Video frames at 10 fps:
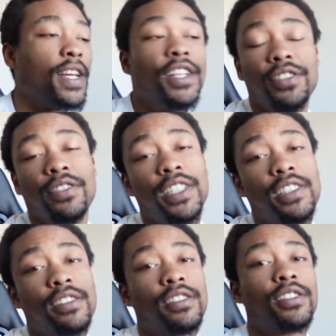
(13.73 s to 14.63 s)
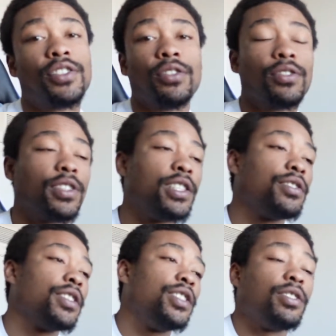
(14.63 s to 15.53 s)
injuries, shoulder
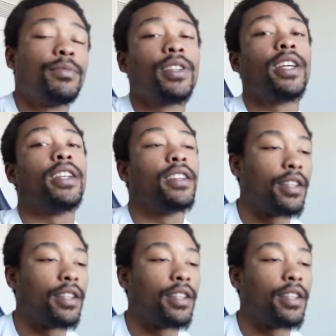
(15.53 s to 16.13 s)
injury, gym related.